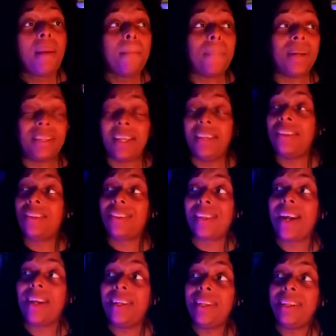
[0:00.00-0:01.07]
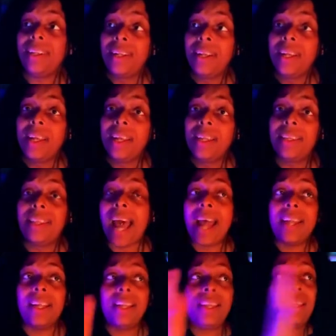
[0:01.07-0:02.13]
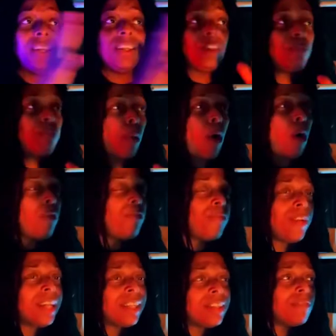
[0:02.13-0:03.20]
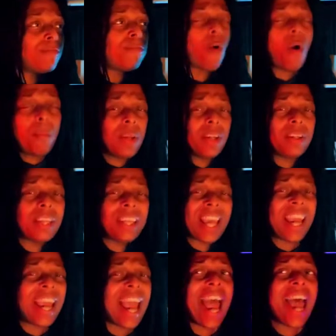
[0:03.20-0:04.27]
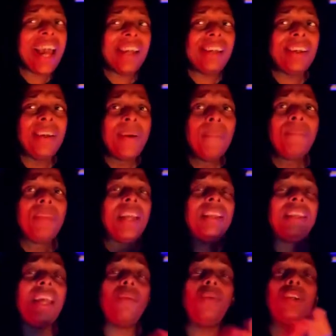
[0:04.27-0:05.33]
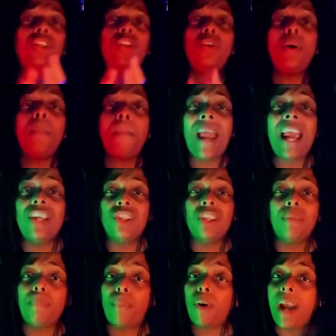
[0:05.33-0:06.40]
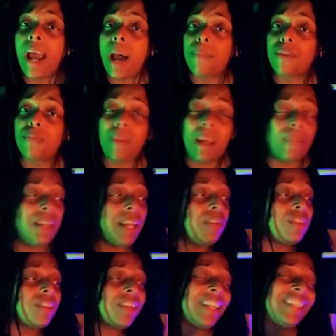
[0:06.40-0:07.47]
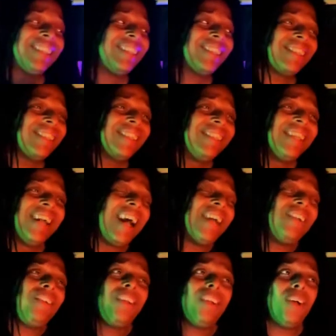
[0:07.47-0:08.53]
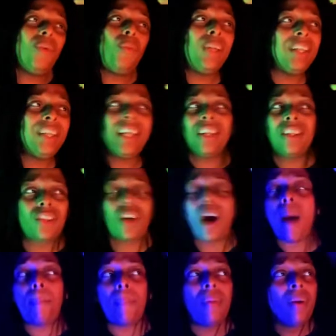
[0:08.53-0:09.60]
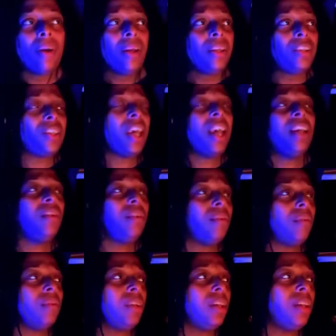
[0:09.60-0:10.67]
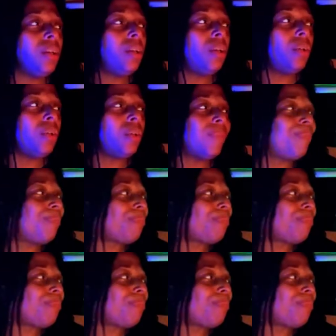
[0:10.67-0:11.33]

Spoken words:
but they decided that this perfect formula they had, they were too impatient, perhaps. Maybe they was like, oh, I don't know. We didn't get a top 10, you know,